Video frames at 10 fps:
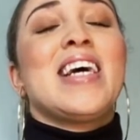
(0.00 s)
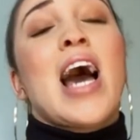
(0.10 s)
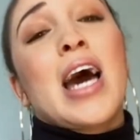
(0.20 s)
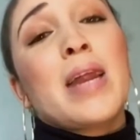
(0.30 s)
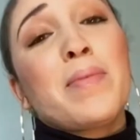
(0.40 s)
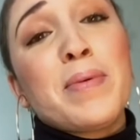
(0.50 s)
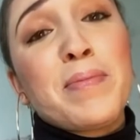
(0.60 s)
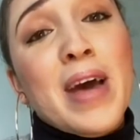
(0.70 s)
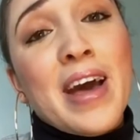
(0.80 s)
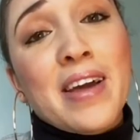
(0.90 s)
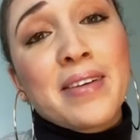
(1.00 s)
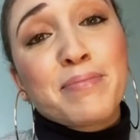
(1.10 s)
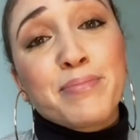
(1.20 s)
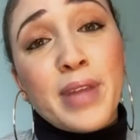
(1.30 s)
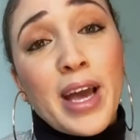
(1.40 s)
I'd have been back.
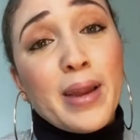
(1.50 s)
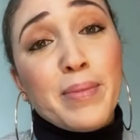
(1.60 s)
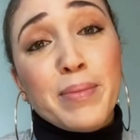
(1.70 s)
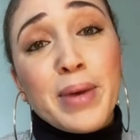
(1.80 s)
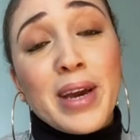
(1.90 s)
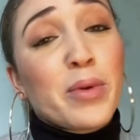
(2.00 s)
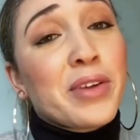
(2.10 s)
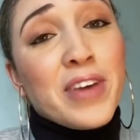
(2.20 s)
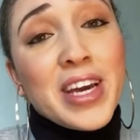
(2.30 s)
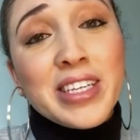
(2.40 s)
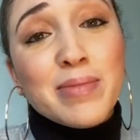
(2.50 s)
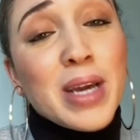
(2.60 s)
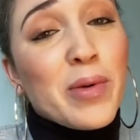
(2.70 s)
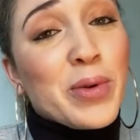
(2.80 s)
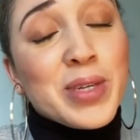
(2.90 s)
It wouldn't have fazed me.
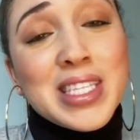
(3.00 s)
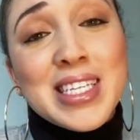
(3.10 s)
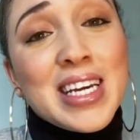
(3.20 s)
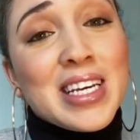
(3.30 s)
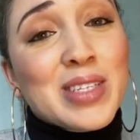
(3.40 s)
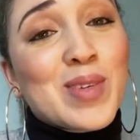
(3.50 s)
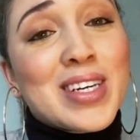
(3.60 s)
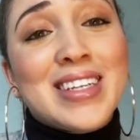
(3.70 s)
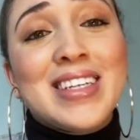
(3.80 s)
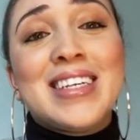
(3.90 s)
I would have went to the next one.